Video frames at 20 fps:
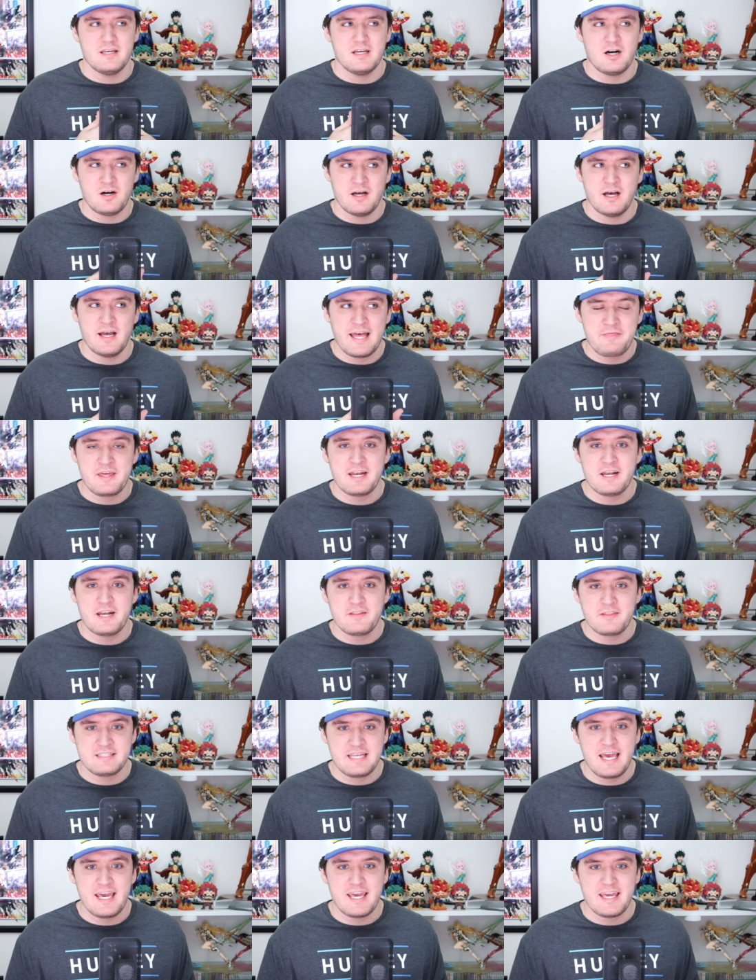at the end of the
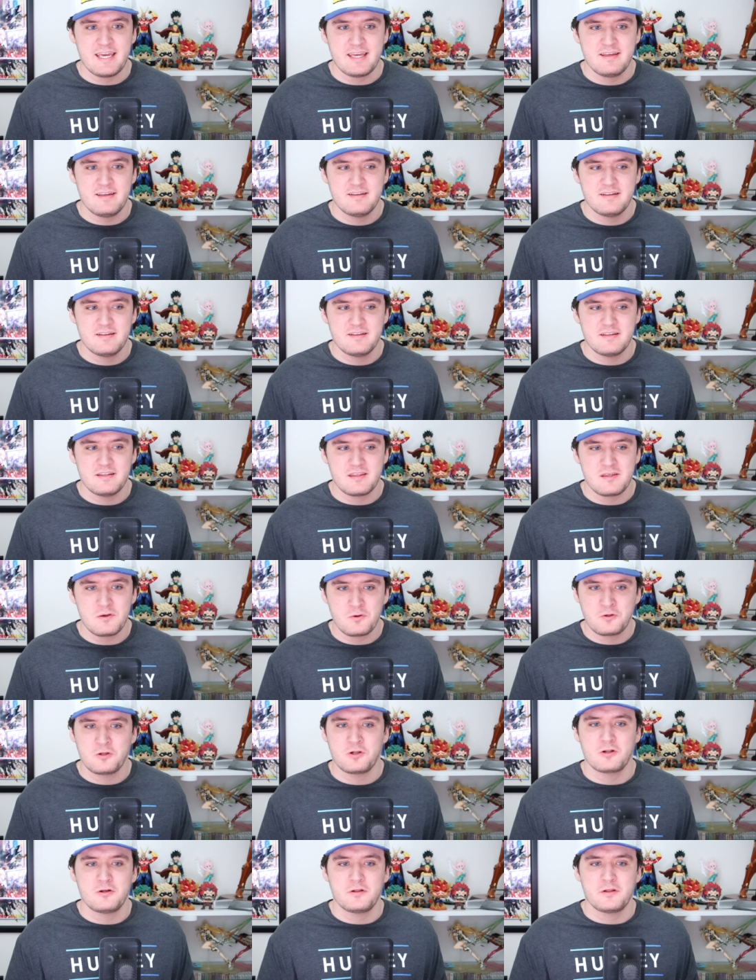day, you
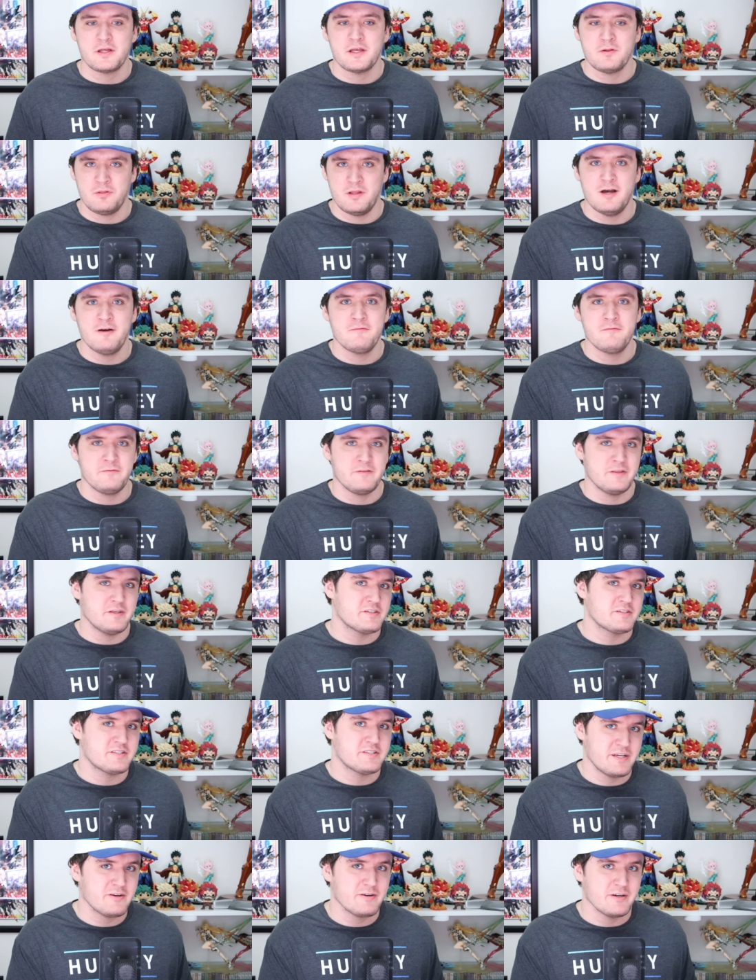clearly love this
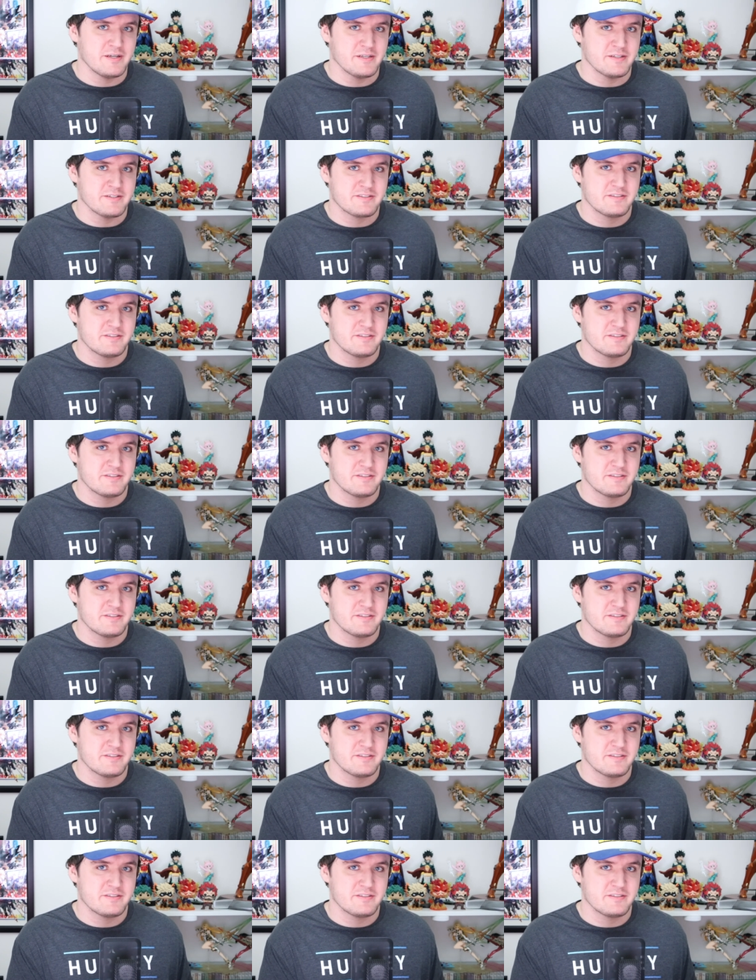series